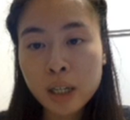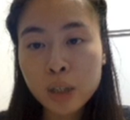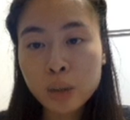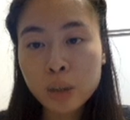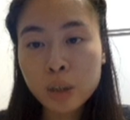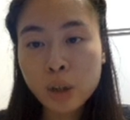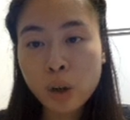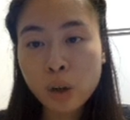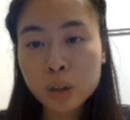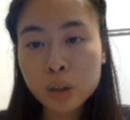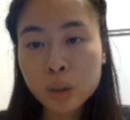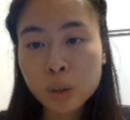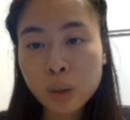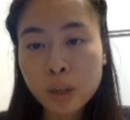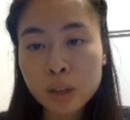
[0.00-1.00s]
Again, you can
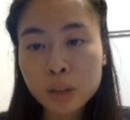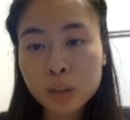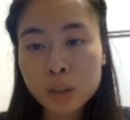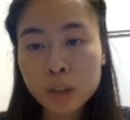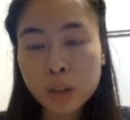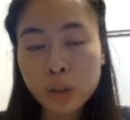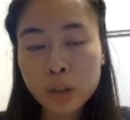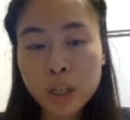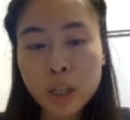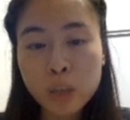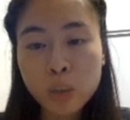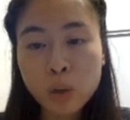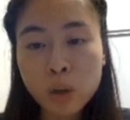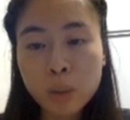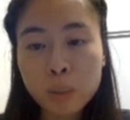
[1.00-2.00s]
also enter in your
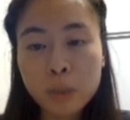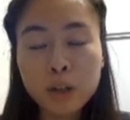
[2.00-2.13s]
keyword,